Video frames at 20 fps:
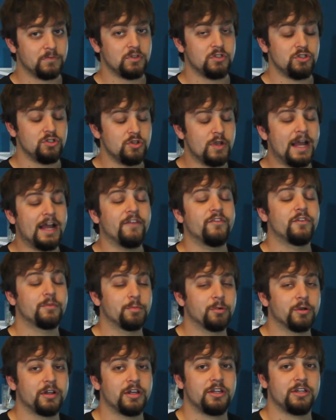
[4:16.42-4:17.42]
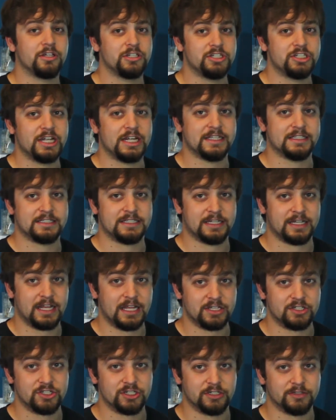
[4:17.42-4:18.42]
you have a pretty good chance to
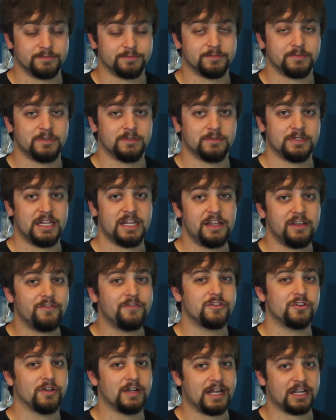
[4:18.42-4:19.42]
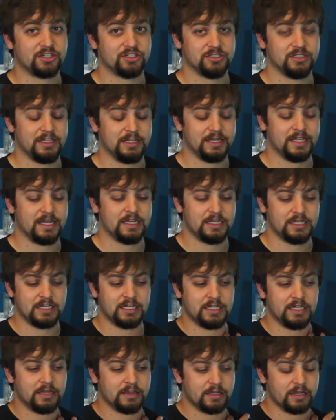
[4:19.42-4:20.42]
catch it, if you're actually landing
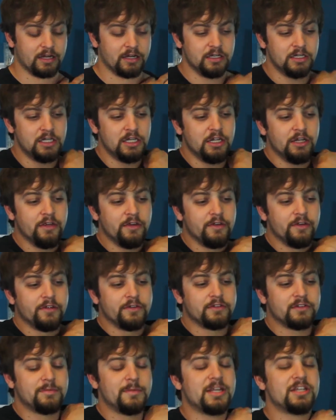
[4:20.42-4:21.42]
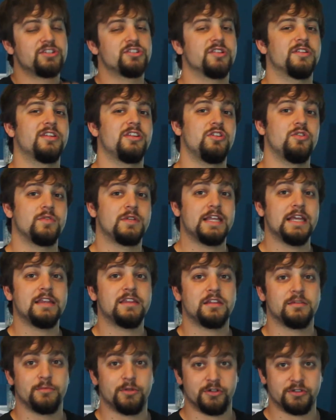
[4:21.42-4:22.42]
it in there. To make sure that you
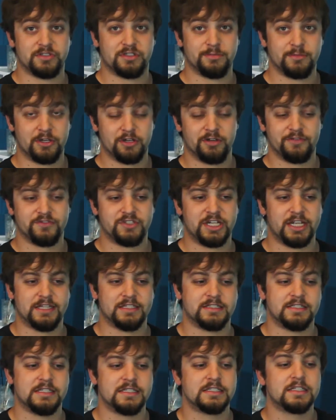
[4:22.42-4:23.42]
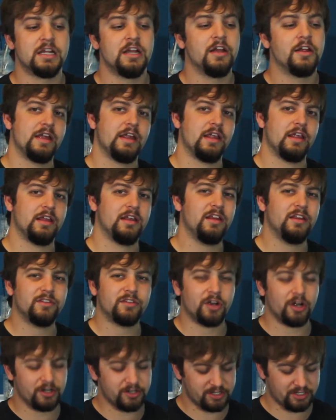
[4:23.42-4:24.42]
get the most amount of chances, it
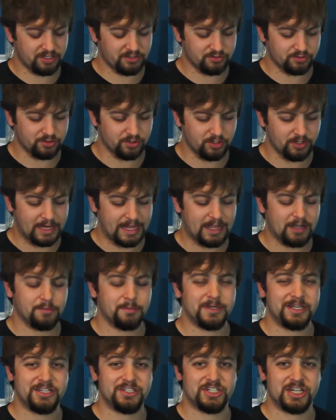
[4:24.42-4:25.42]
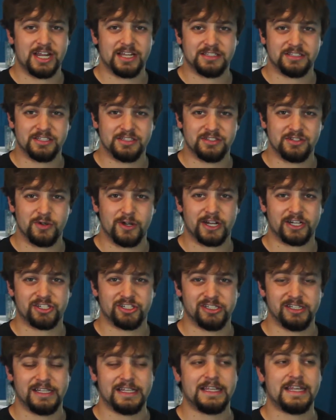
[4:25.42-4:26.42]
is hard to control how many chances you
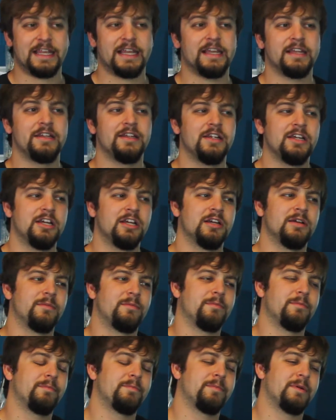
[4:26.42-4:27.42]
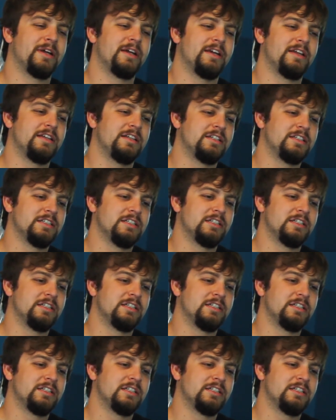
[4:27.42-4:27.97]
actually get, but